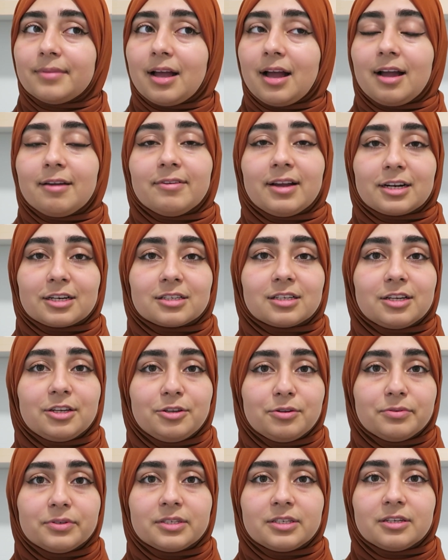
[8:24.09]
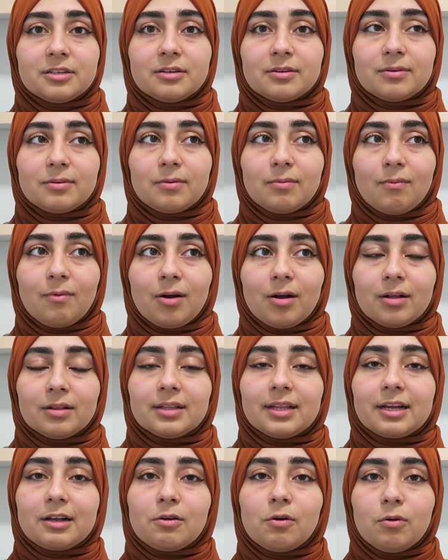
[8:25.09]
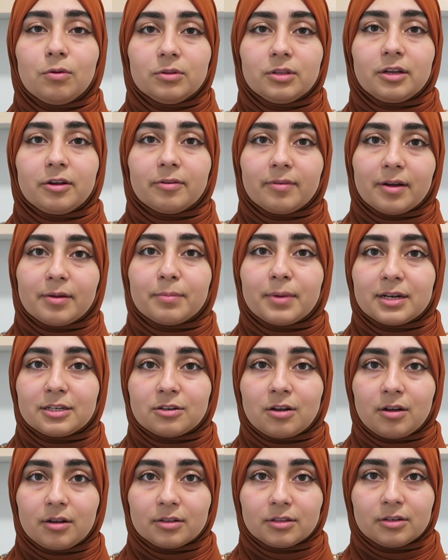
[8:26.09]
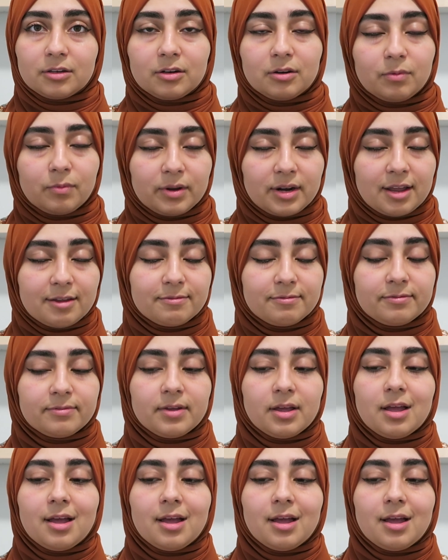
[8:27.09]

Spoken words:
I've actually used it while like holding around my toddler when I've